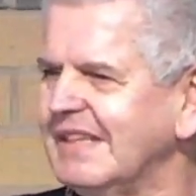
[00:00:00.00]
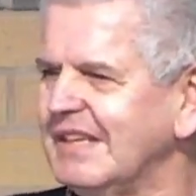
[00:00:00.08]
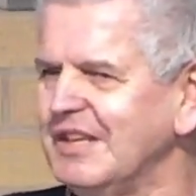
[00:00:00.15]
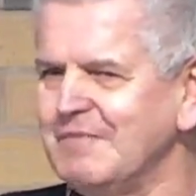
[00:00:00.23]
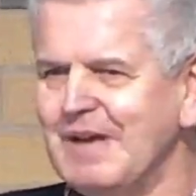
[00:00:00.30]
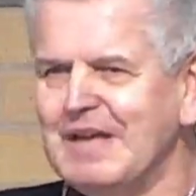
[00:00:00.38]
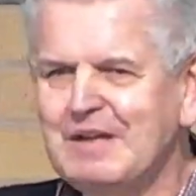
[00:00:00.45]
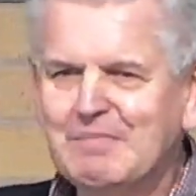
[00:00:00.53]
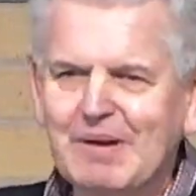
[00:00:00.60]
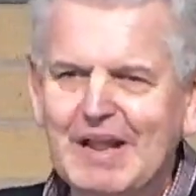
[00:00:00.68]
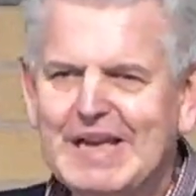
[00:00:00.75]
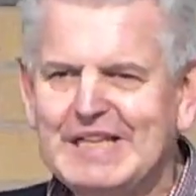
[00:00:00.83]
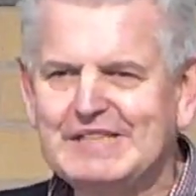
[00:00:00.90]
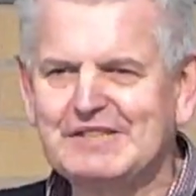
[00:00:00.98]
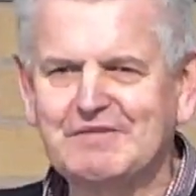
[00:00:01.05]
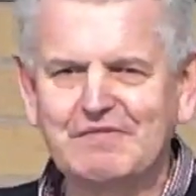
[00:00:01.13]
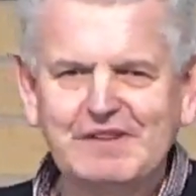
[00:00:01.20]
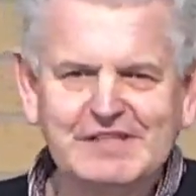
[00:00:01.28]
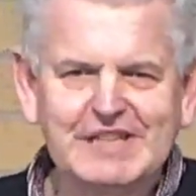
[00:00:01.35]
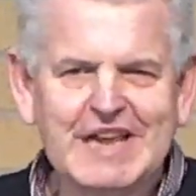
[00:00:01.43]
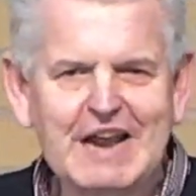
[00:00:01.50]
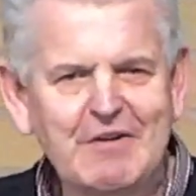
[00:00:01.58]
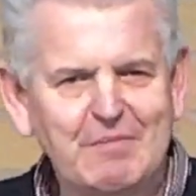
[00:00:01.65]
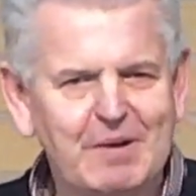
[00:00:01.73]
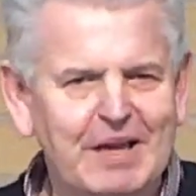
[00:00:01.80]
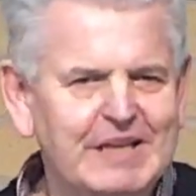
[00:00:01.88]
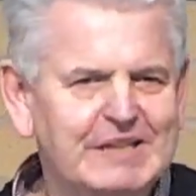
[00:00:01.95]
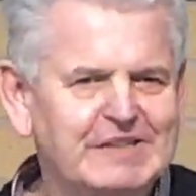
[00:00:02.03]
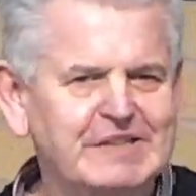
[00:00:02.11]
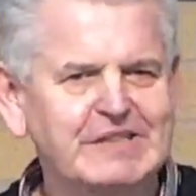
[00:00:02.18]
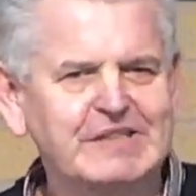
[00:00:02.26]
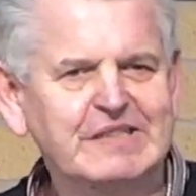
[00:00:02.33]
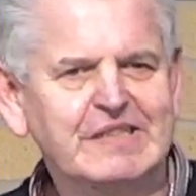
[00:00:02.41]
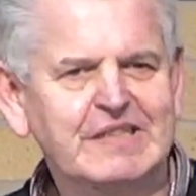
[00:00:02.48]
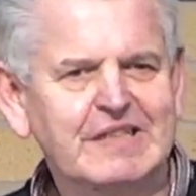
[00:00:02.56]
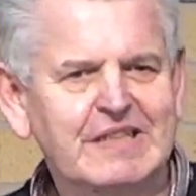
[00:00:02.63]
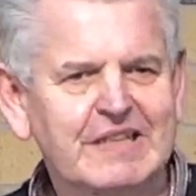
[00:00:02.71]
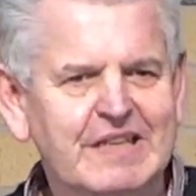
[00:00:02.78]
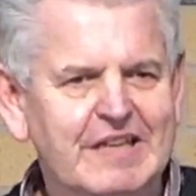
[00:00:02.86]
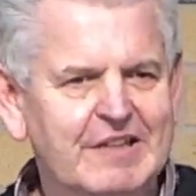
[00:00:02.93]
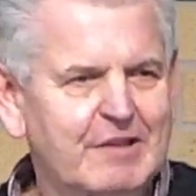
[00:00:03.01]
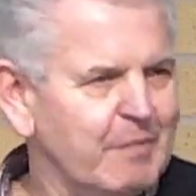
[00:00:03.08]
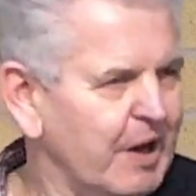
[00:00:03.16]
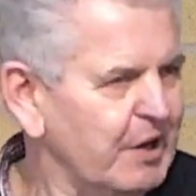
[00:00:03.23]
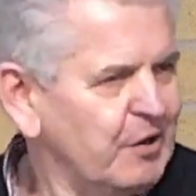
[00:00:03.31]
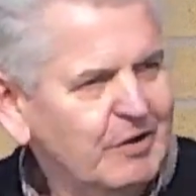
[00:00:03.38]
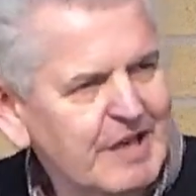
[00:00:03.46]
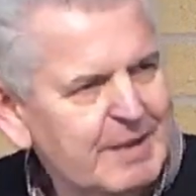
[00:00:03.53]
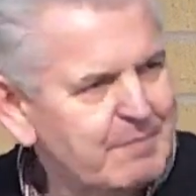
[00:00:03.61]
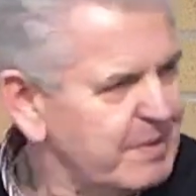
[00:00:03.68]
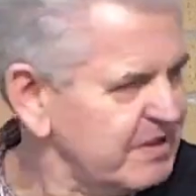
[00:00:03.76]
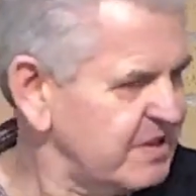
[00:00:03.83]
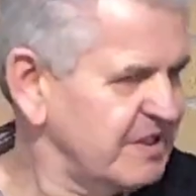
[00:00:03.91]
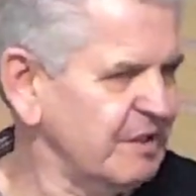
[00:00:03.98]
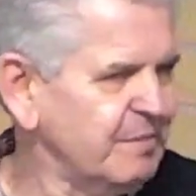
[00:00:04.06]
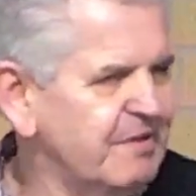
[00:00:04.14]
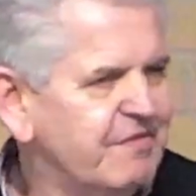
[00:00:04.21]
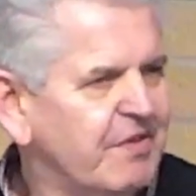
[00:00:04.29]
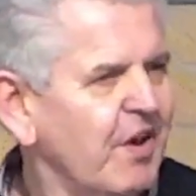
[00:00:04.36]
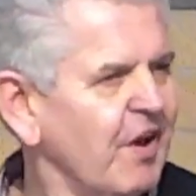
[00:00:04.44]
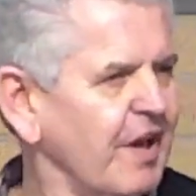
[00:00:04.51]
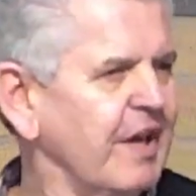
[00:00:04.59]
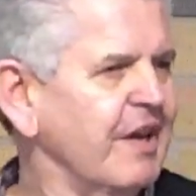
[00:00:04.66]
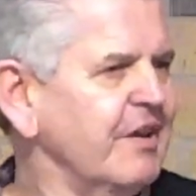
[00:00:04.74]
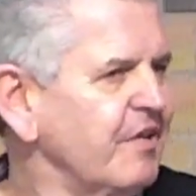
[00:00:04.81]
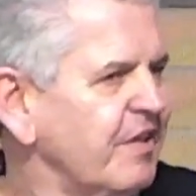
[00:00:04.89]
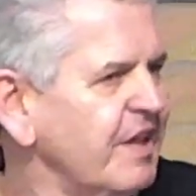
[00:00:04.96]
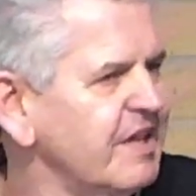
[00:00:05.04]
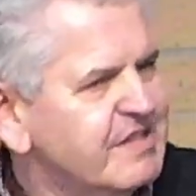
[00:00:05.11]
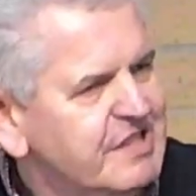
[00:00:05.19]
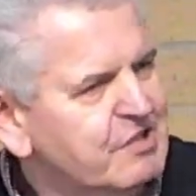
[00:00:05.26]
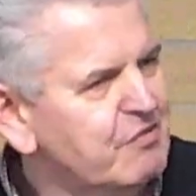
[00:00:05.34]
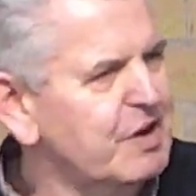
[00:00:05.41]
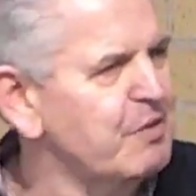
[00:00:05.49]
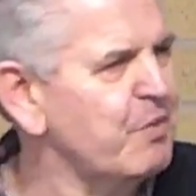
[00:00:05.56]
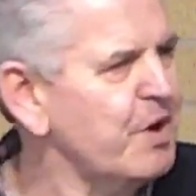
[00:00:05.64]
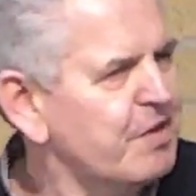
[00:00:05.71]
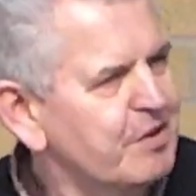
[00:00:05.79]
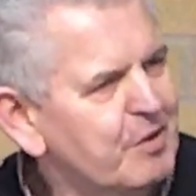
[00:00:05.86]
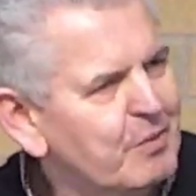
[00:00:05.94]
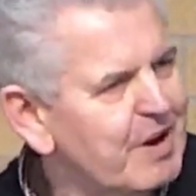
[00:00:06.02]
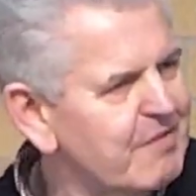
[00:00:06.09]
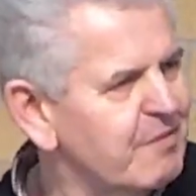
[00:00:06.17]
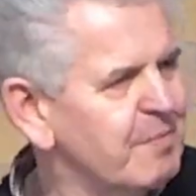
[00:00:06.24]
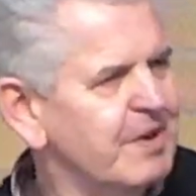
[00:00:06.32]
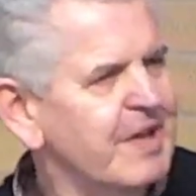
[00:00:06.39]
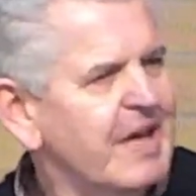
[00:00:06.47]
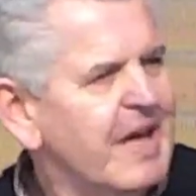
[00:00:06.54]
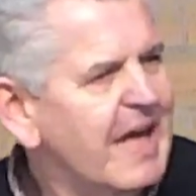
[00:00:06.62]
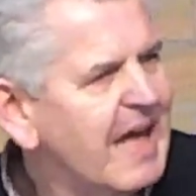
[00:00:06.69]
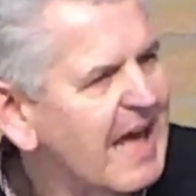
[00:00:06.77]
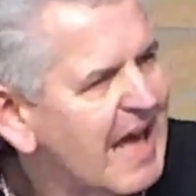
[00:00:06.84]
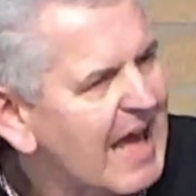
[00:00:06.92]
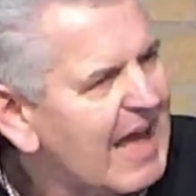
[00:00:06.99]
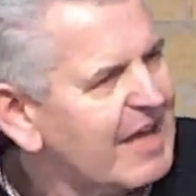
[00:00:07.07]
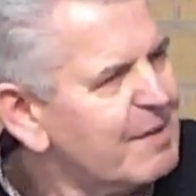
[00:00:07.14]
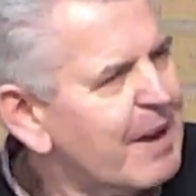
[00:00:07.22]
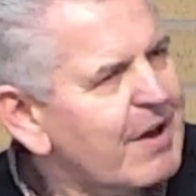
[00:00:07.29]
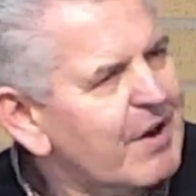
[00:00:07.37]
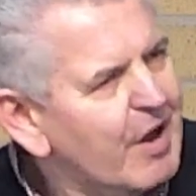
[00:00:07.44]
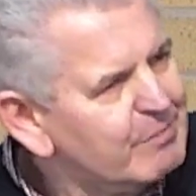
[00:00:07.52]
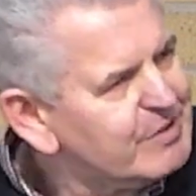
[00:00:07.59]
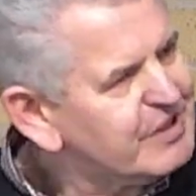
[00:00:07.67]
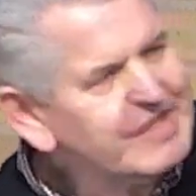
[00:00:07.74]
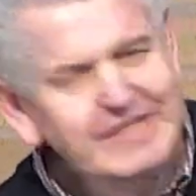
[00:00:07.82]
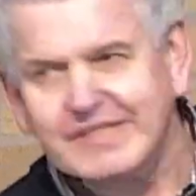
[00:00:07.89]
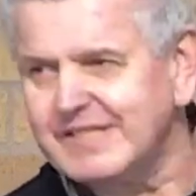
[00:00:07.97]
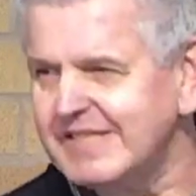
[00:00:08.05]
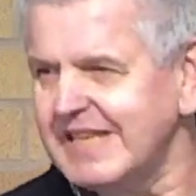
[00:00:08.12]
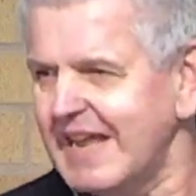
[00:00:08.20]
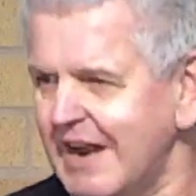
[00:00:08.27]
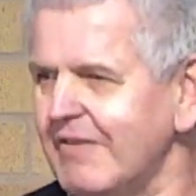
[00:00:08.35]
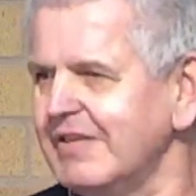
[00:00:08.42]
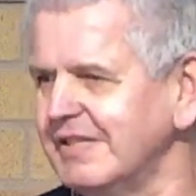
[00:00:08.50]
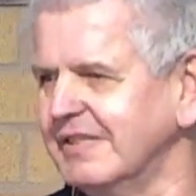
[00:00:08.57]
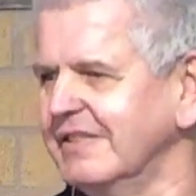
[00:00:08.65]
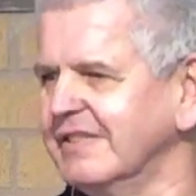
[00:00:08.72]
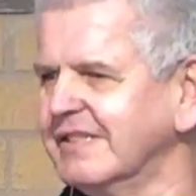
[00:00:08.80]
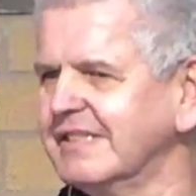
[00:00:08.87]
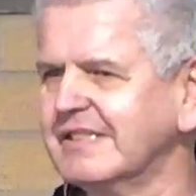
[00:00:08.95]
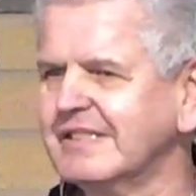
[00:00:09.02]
You're making blades to fit in aeroplanes that might not yet but still be flying, and you think, is this really worth it or whatever? But hang about, I'm Jesus' inheritance.